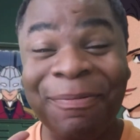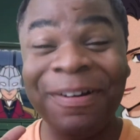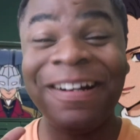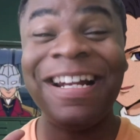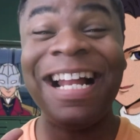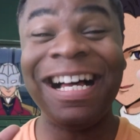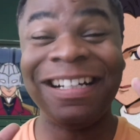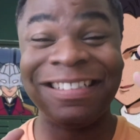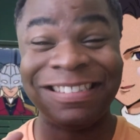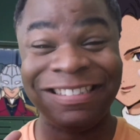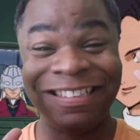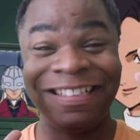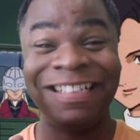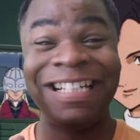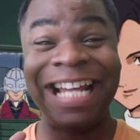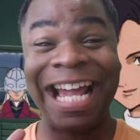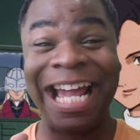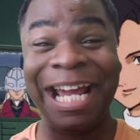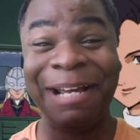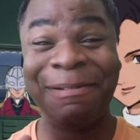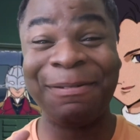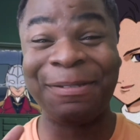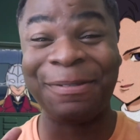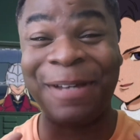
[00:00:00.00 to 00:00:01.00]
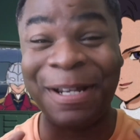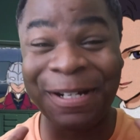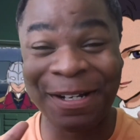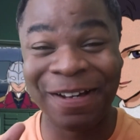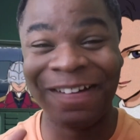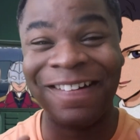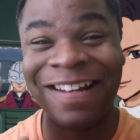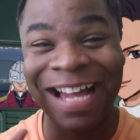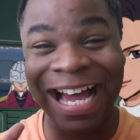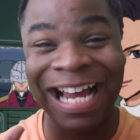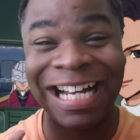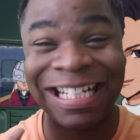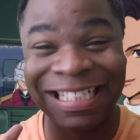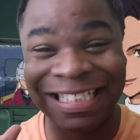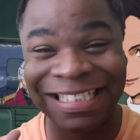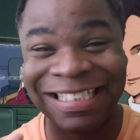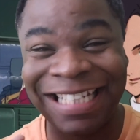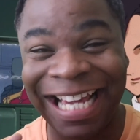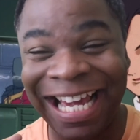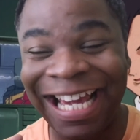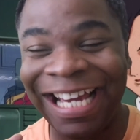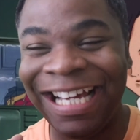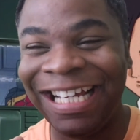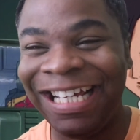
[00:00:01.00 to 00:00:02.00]
pronounce their names, so I don't know how to
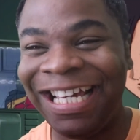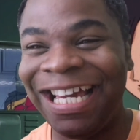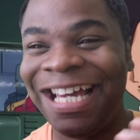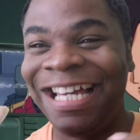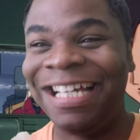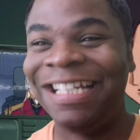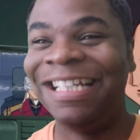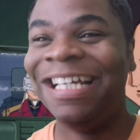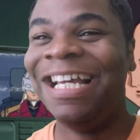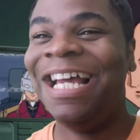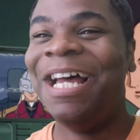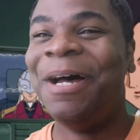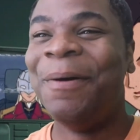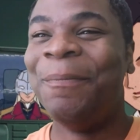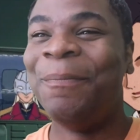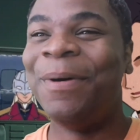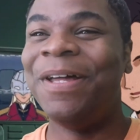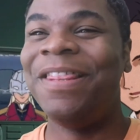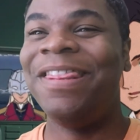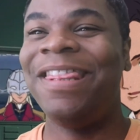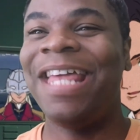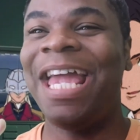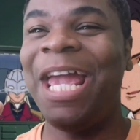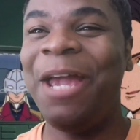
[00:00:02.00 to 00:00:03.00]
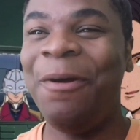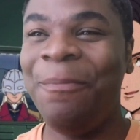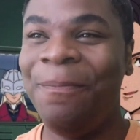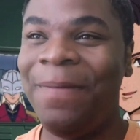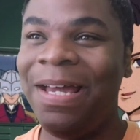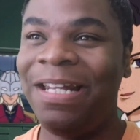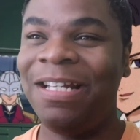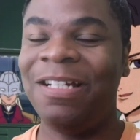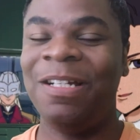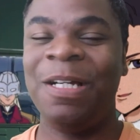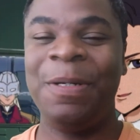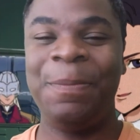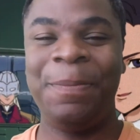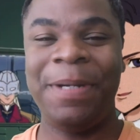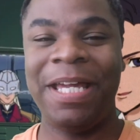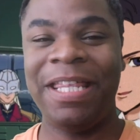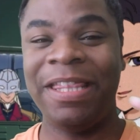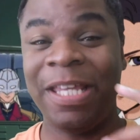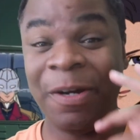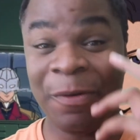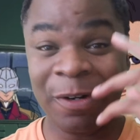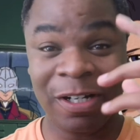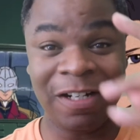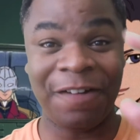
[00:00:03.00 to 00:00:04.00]
say it yet. But they met up,
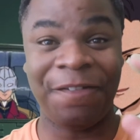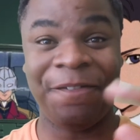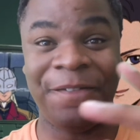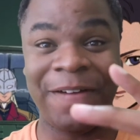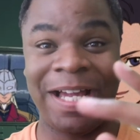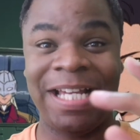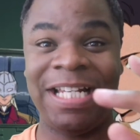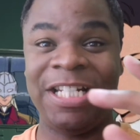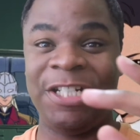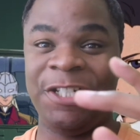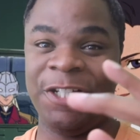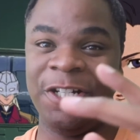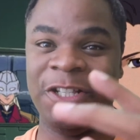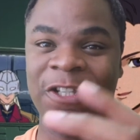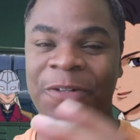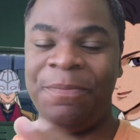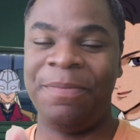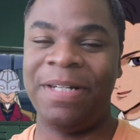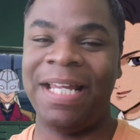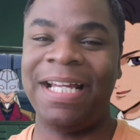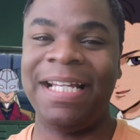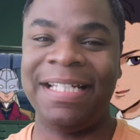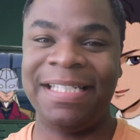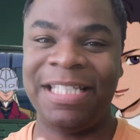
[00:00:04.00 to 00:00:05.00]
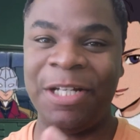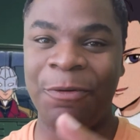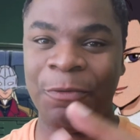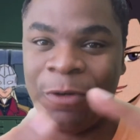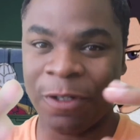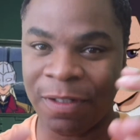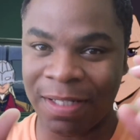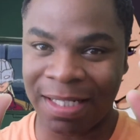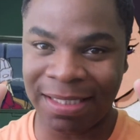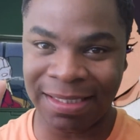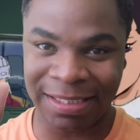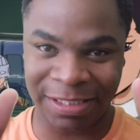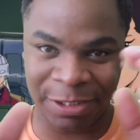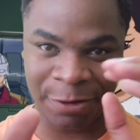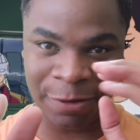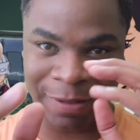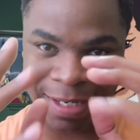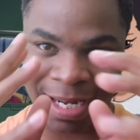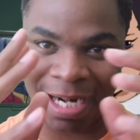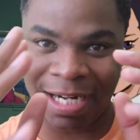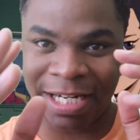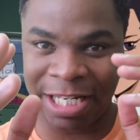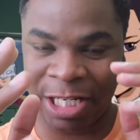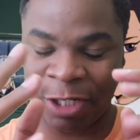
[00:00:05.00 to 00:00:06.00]
and they were gonna fight each other, but I guess they realized that they were
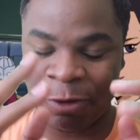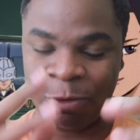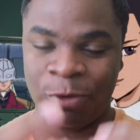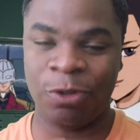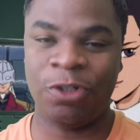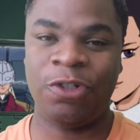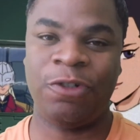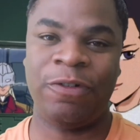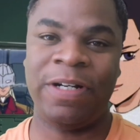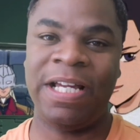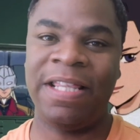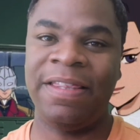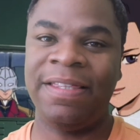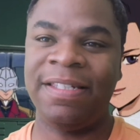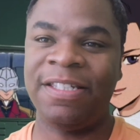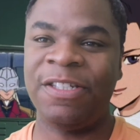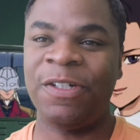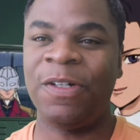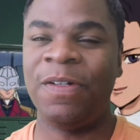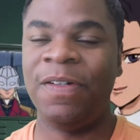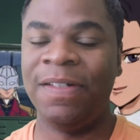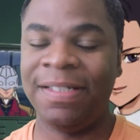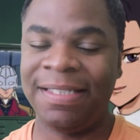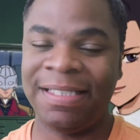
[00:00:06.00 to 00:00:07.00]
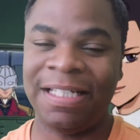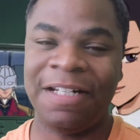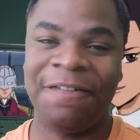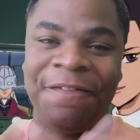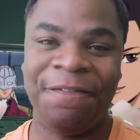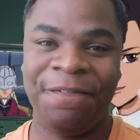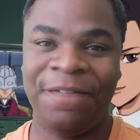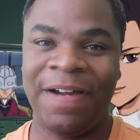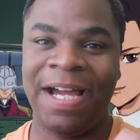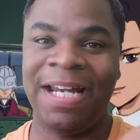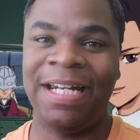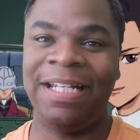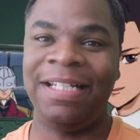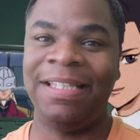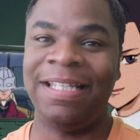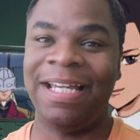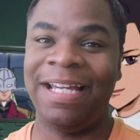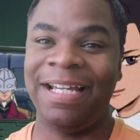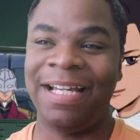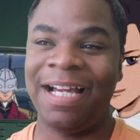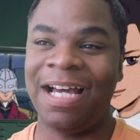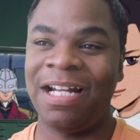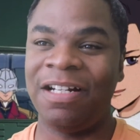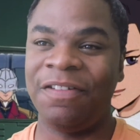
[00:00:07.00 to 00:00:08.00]
kind of equal strength. So instead of fighting,
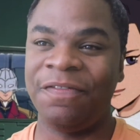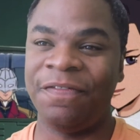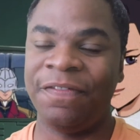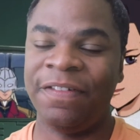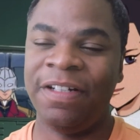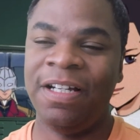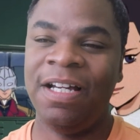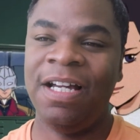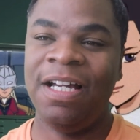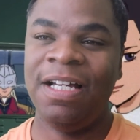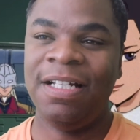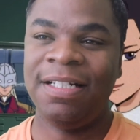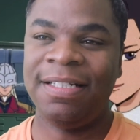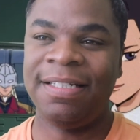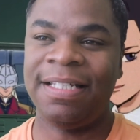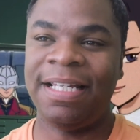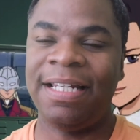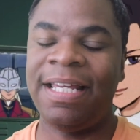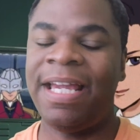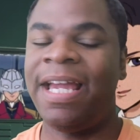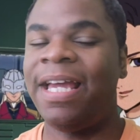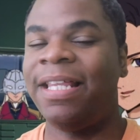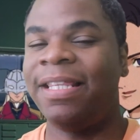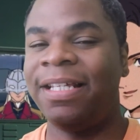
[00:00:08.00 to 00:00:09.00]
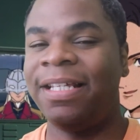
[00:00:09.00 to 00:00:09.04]
they kind of said, hey,